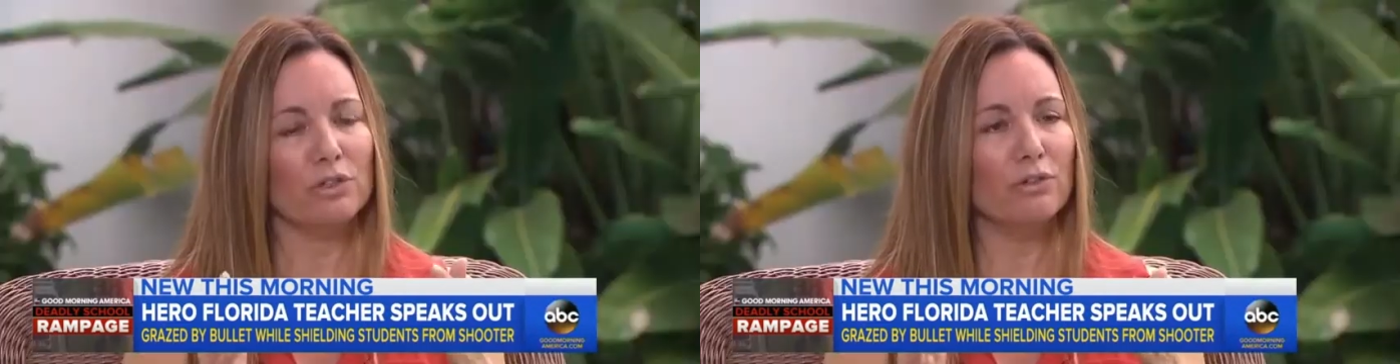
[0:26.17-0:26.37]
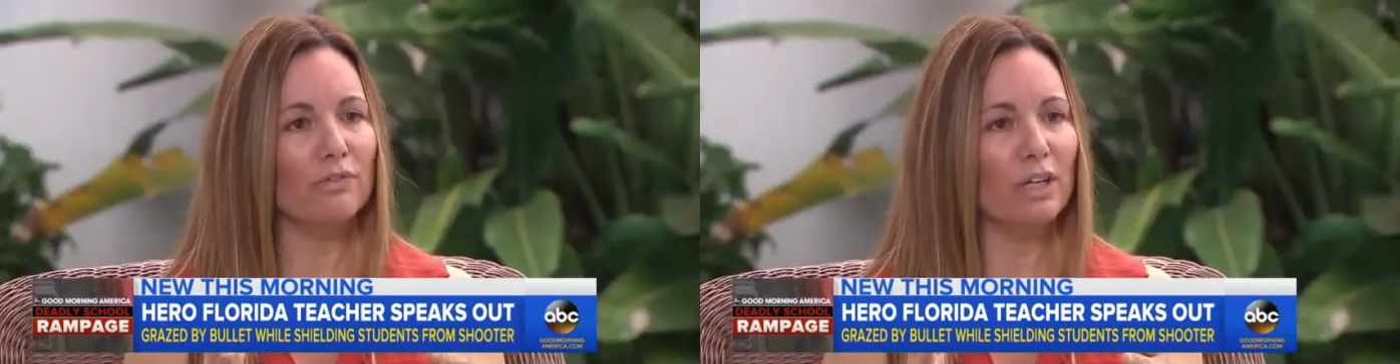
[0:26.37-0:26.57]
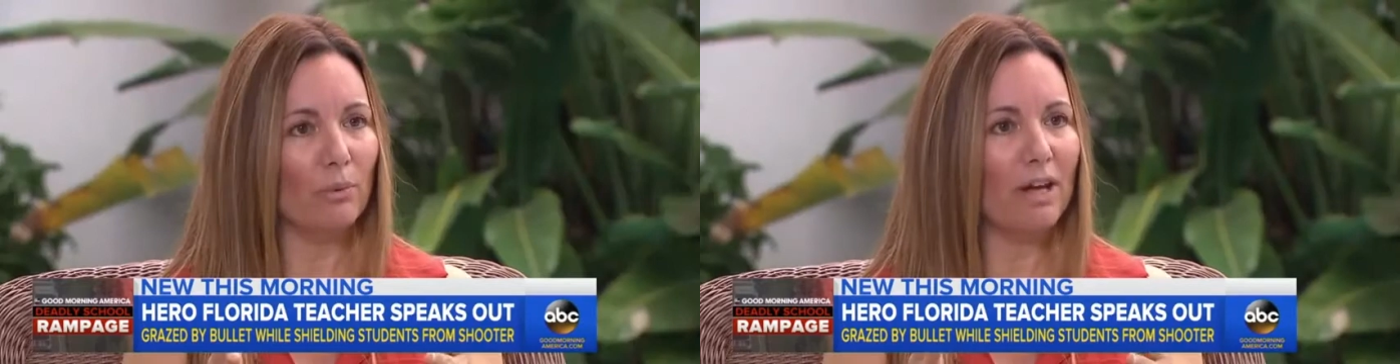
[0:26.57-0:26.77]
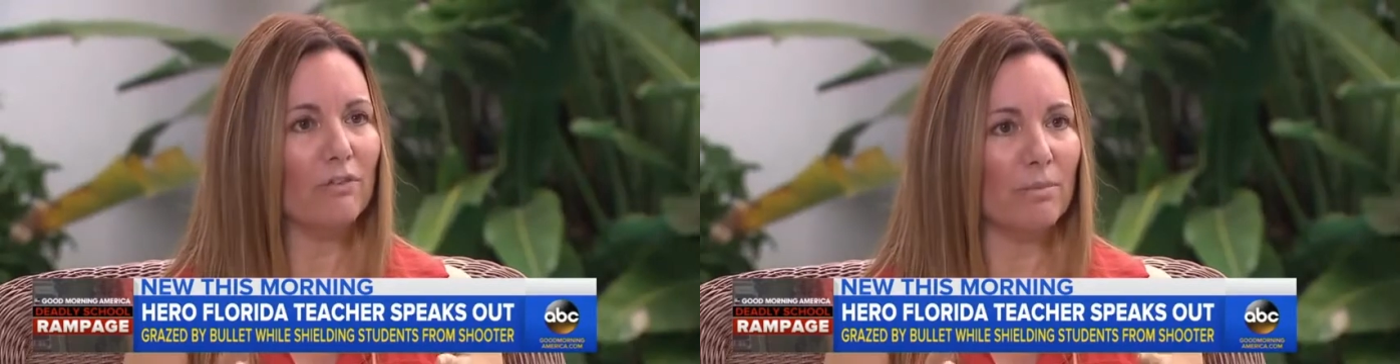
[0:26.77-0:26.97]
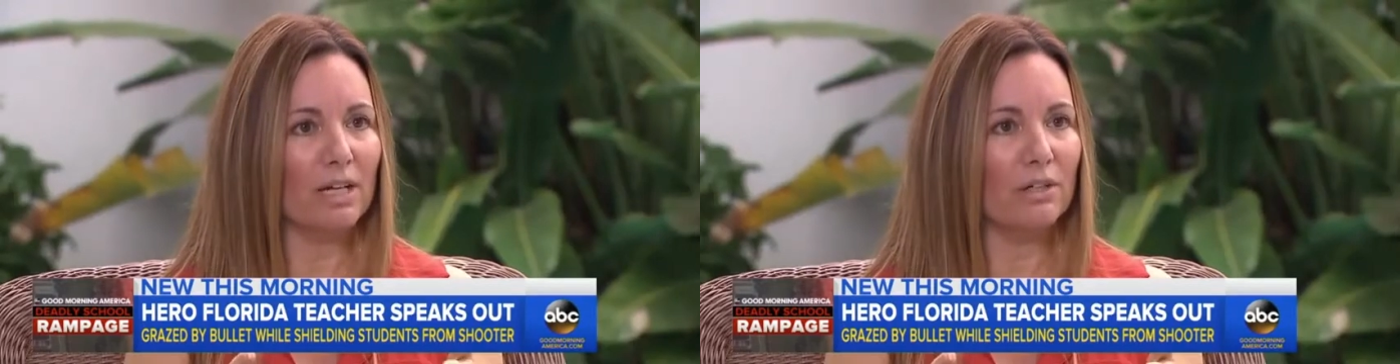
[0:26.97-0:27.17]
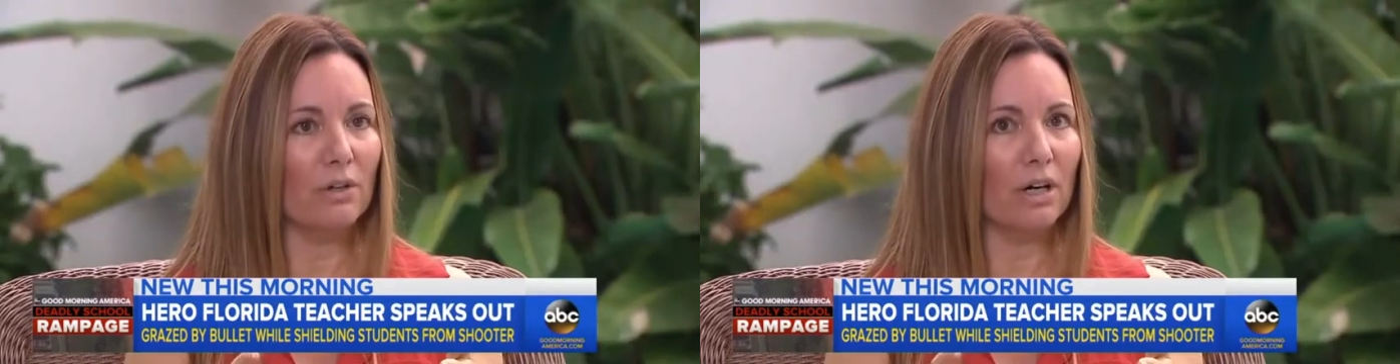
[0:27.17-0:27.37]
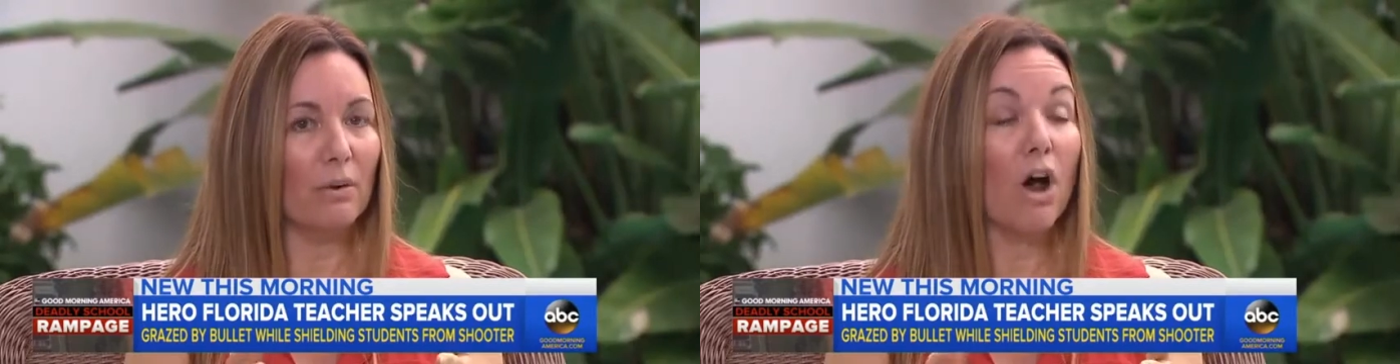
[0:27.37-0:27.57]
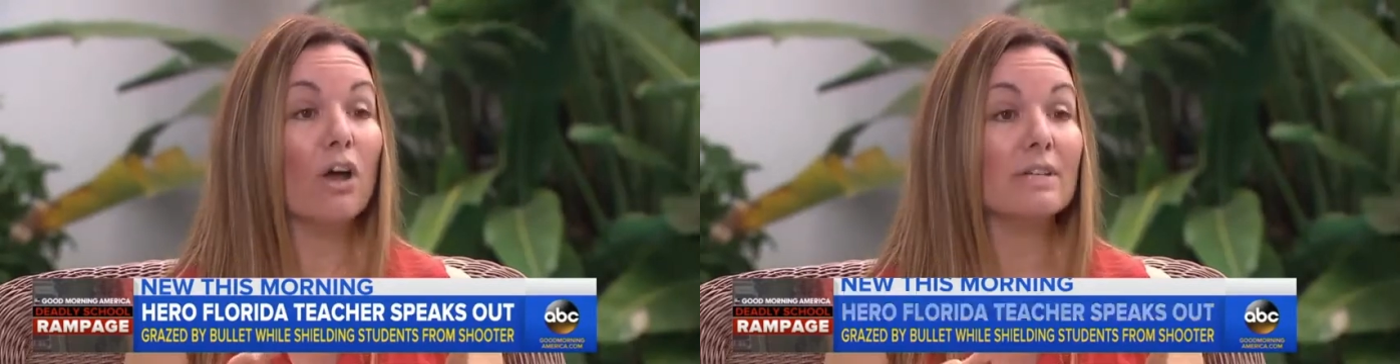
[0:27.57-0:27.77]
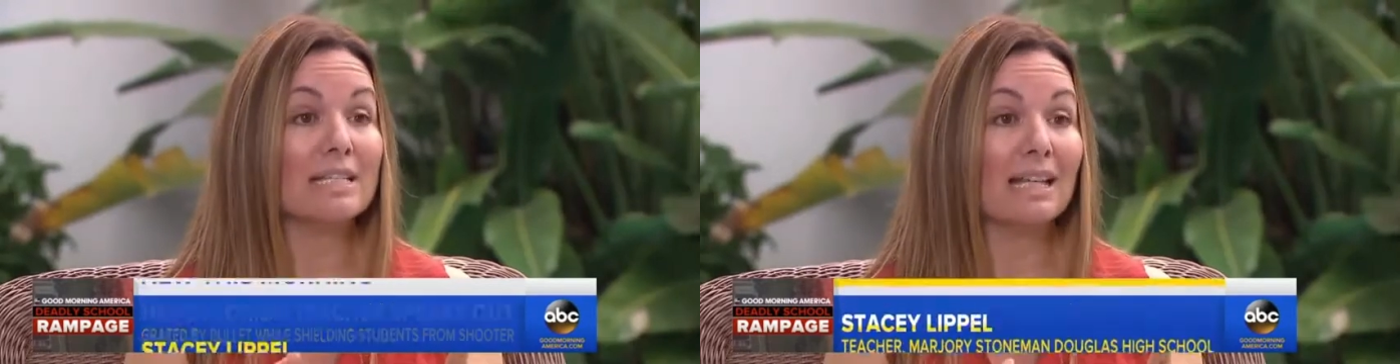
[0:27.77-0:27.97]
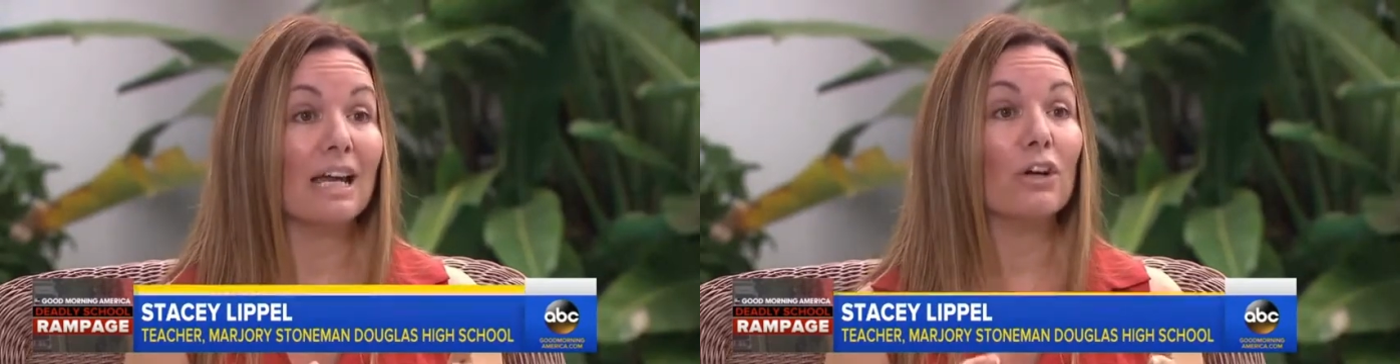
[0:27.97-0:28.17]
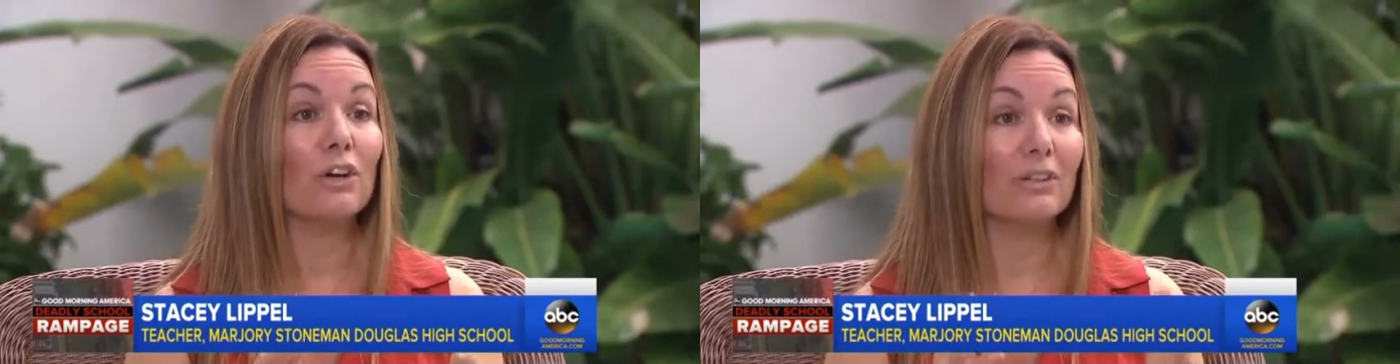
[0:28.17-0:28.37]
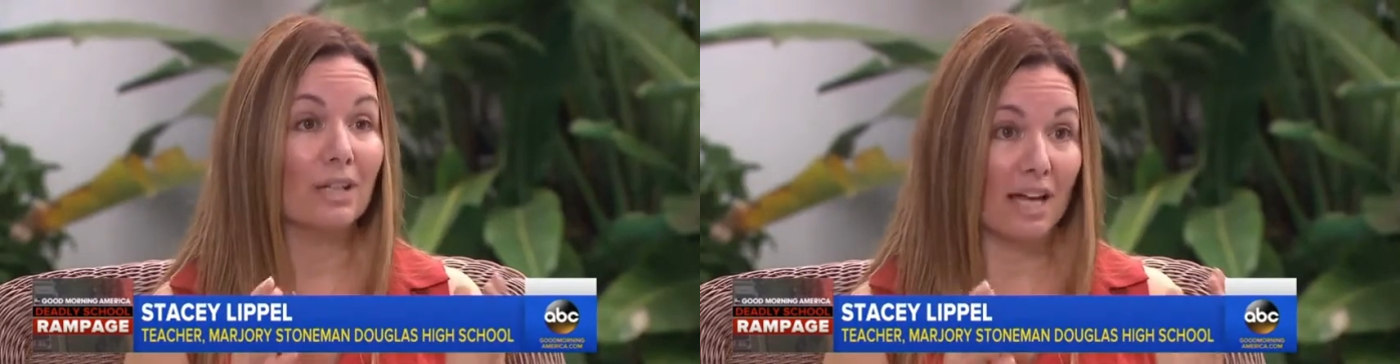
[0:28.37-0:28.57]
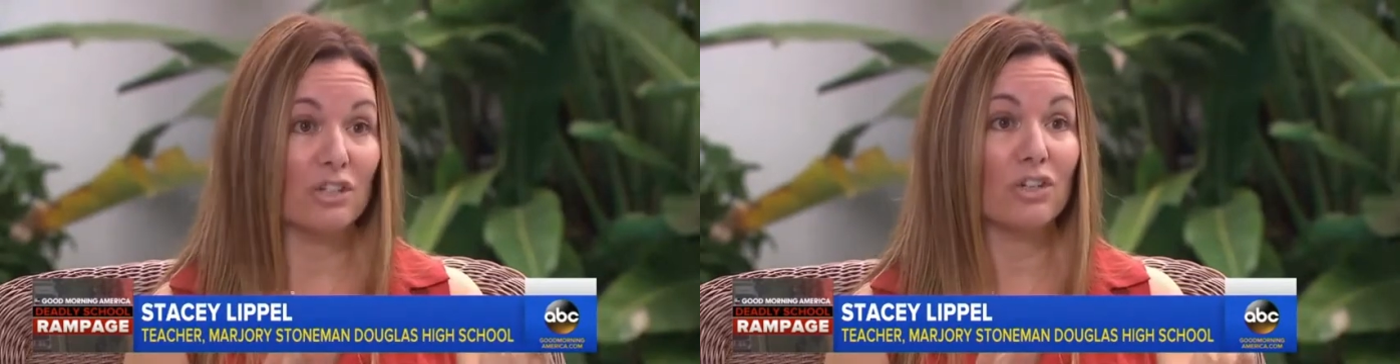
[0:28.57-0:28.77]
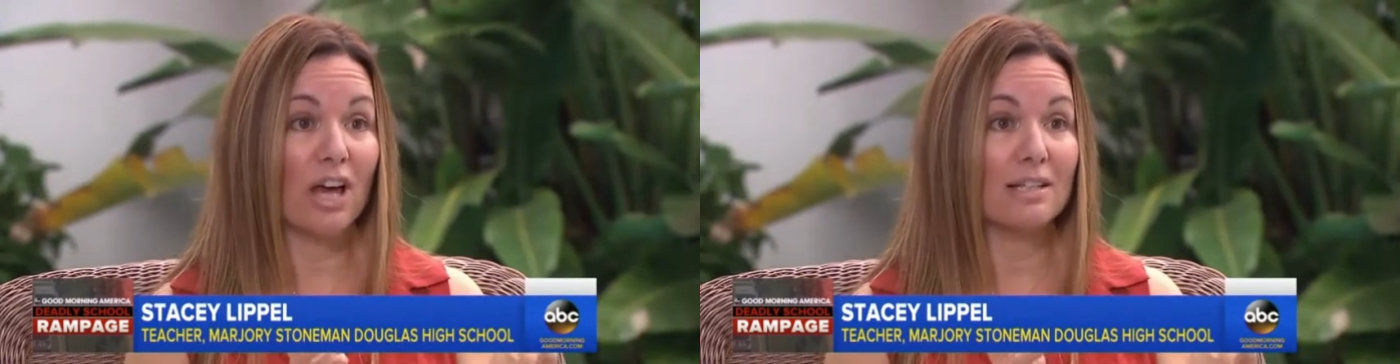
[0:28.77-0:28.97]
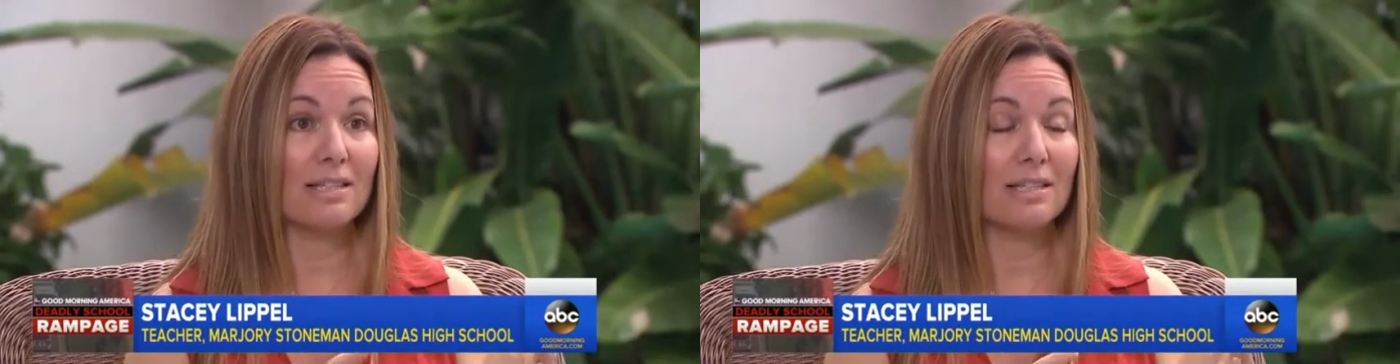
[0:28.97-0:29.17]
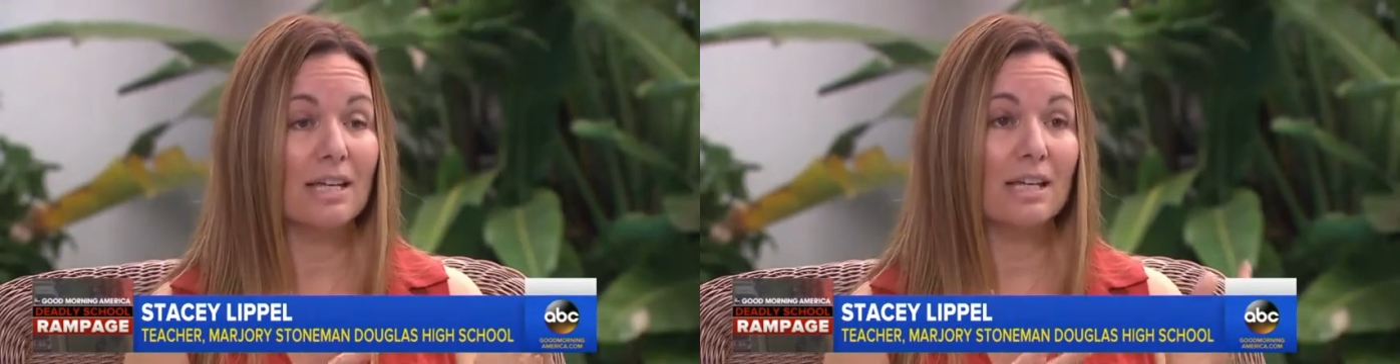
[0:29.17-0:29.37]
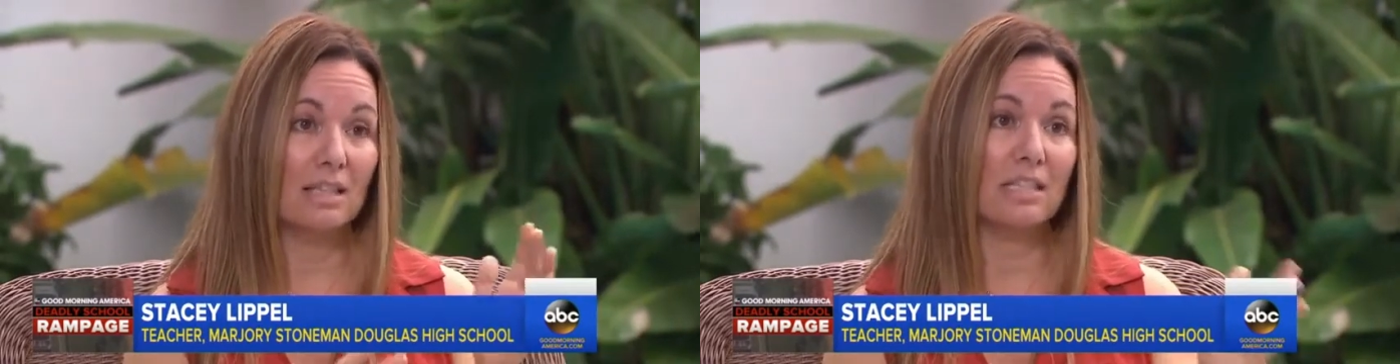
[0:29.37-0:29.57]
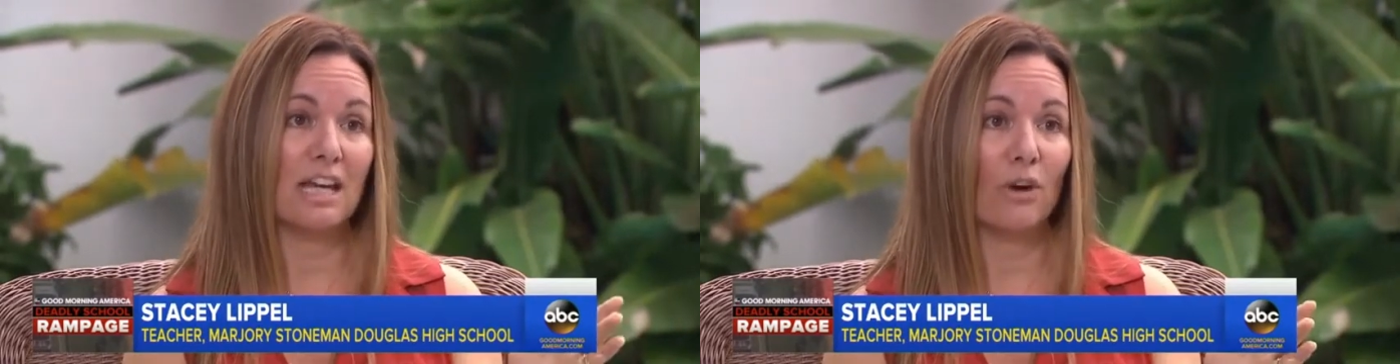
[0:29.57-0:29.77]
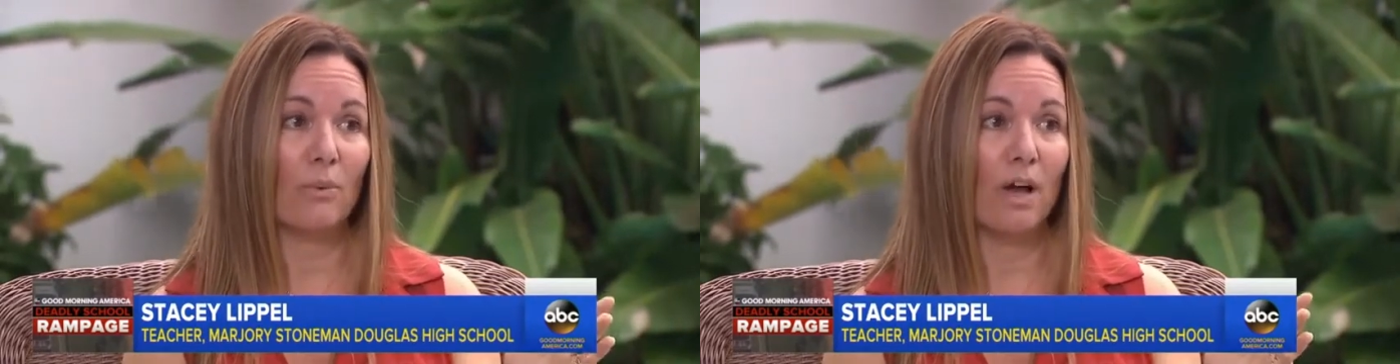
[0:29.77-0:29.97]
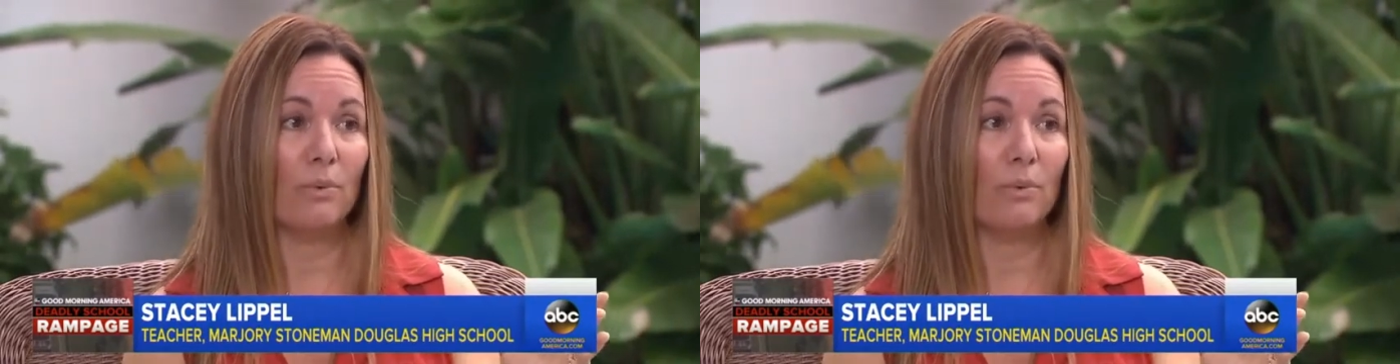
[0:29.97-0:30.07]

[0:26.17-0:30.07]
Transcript: feet away from my door. All of a sudden I heard gunshots in the stairwell,